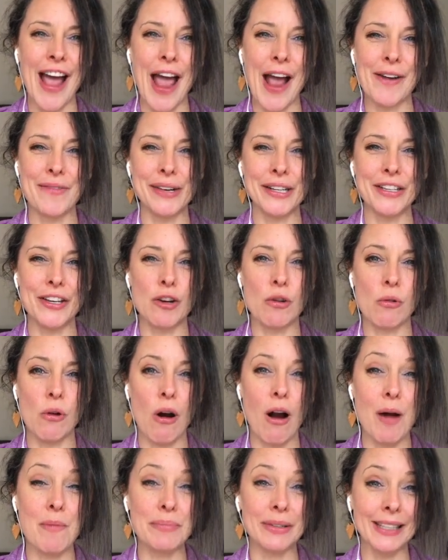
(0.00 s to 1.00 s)
And when you grow
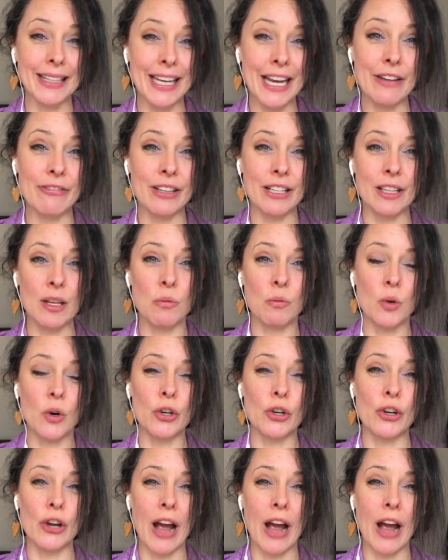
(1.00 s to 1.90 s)
up believing that what you